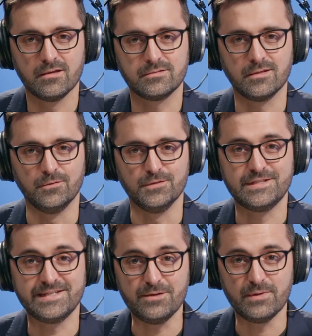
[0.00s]
So
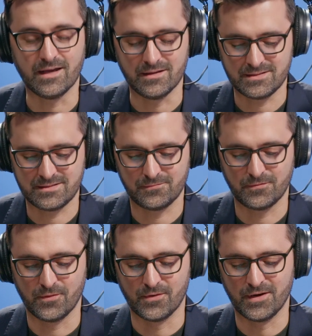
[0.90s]
stay with us
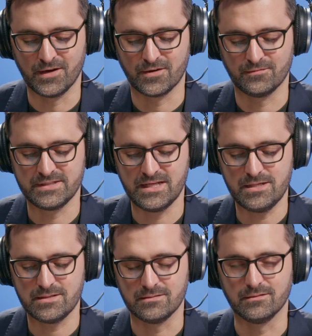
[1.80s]
for a
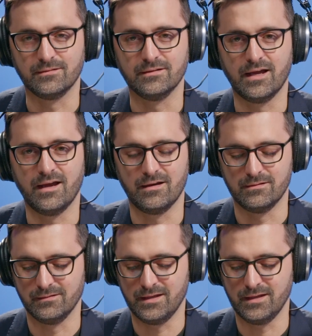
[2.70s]
conversation on how